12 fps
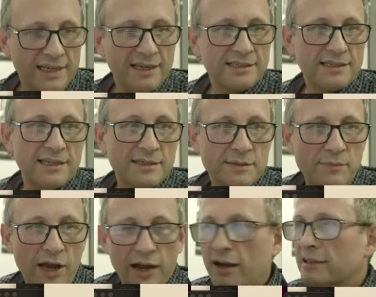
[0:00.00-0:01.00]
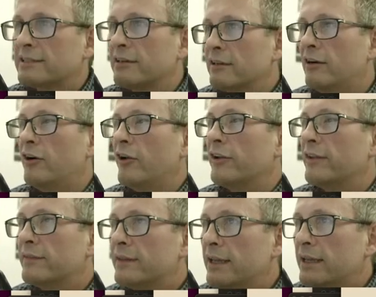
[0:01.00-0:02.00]
So this is my article on
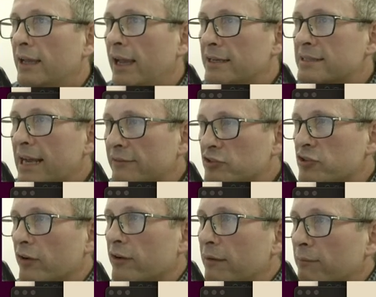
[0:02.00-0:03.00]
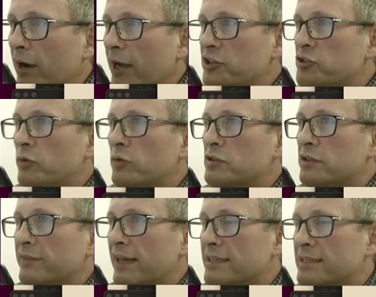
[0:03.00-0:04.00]
the integratron by George Van